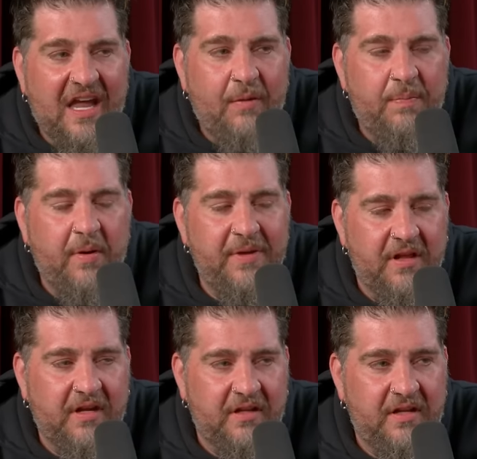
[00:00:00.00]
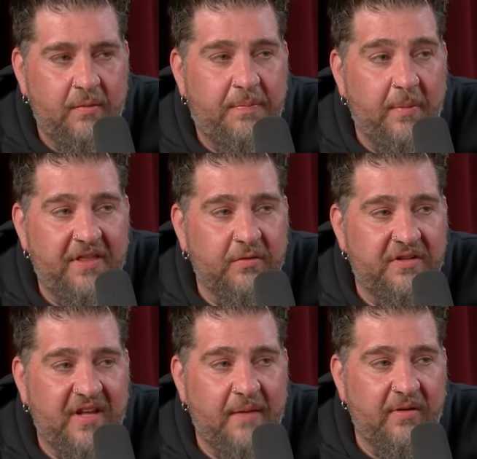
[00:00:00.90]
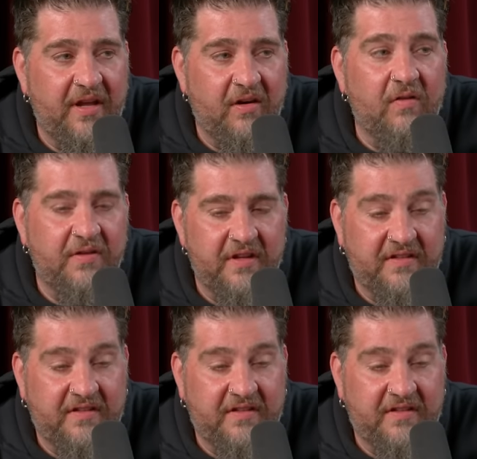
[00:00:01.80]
He would put me like a, then, he would put me through a table like over the